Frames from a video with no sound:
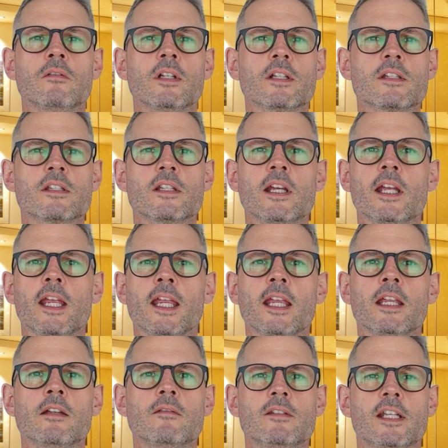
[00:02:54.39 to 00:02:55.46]
let's
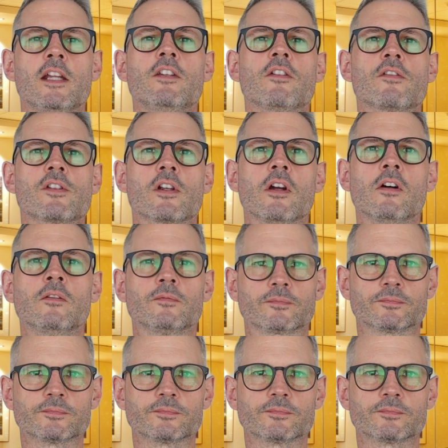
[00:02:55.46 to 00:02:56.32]
say 10 years ago,